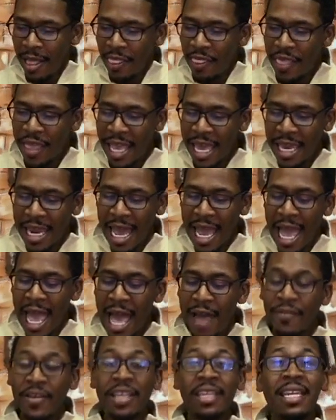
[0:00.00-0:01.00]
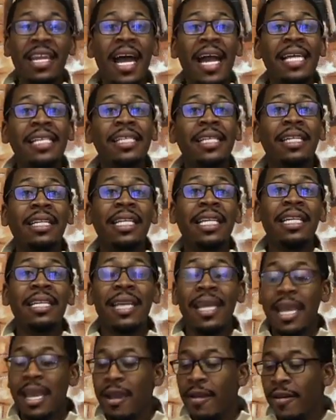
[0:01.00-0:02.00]
Then I have a nice
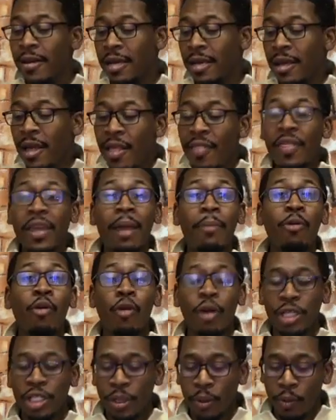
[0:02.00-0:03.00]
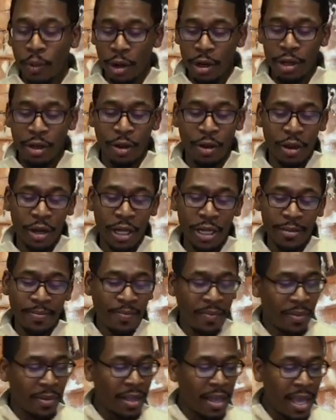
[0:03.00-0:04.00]
clean area that I'm going to work on.
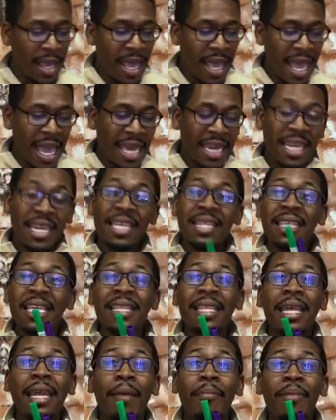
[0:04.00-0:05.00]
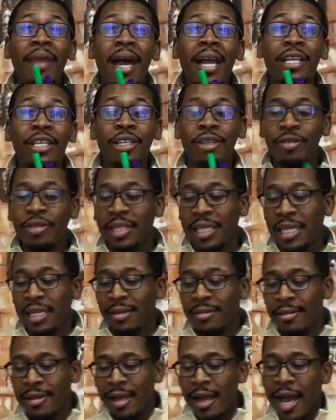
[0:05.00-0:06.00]
And anything that I'm not
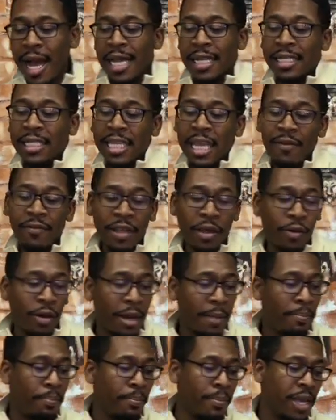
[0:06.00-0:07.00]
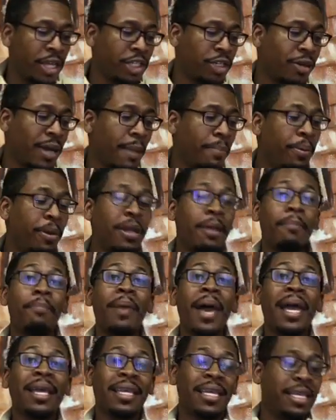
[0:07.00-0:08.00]
using, I definitely want to make sure I put it
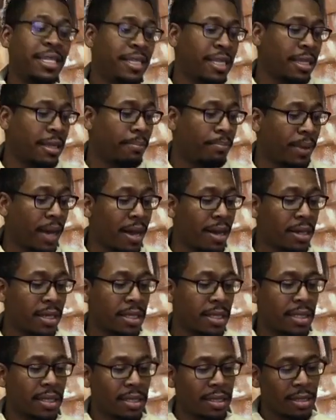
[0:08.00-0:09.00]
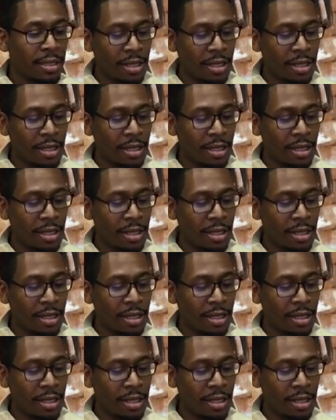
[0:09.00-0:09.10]
back into the box.